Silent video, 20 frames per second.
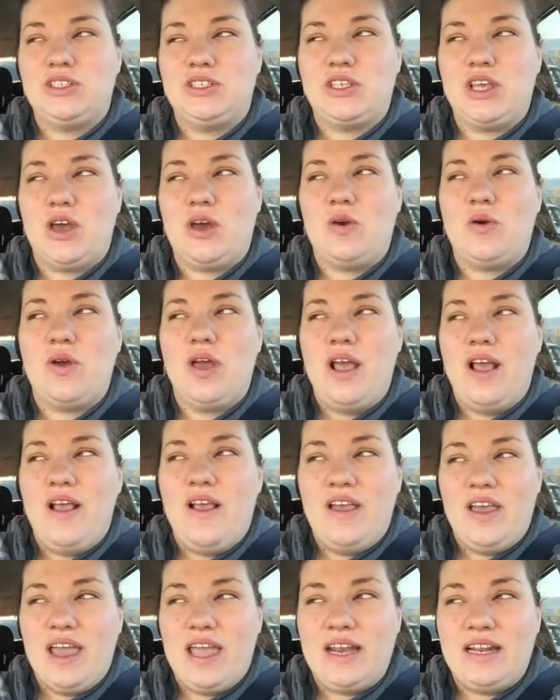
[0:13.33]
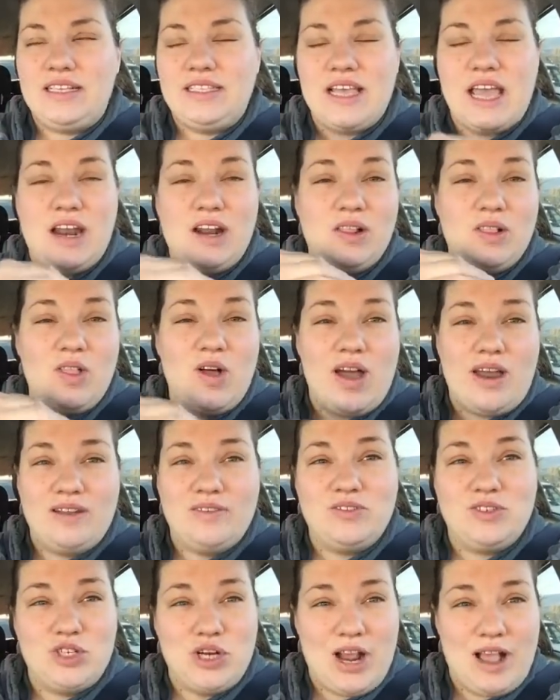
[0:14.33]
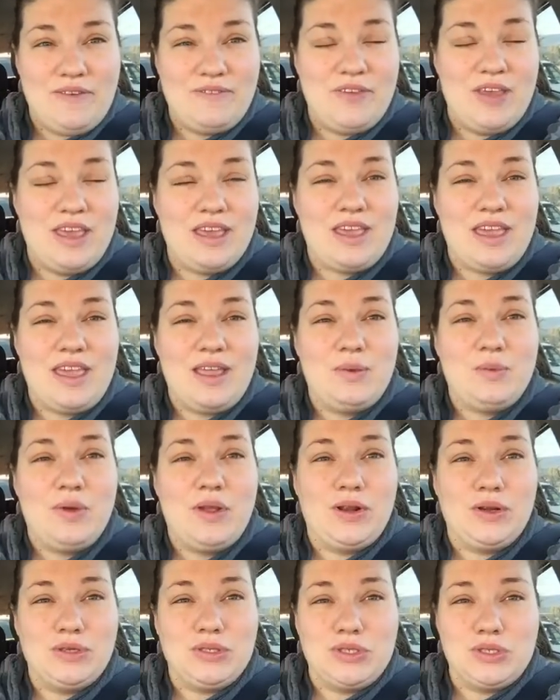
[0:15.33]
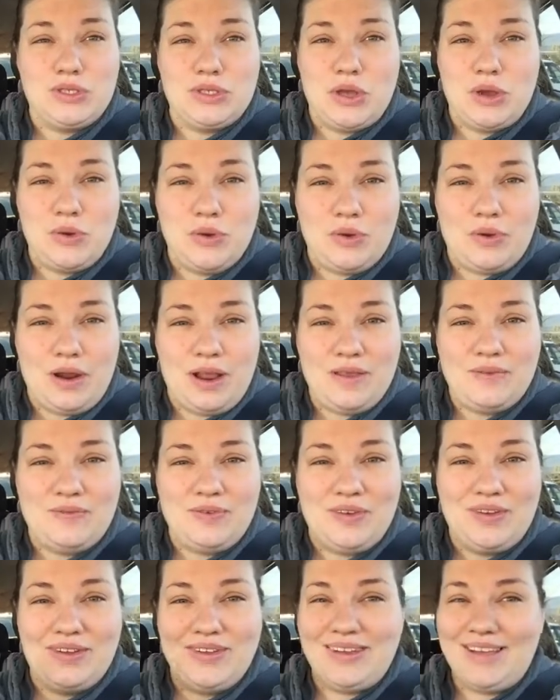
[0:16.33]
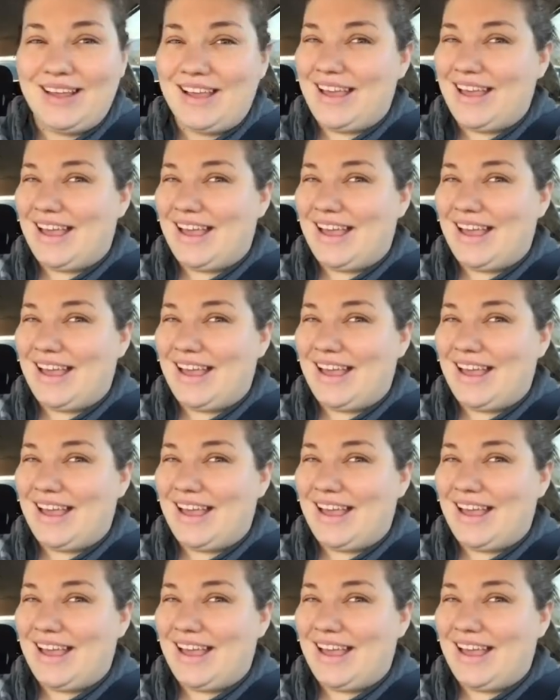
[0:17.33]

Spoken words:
So it has had a lot of traffic, and we are so grateful.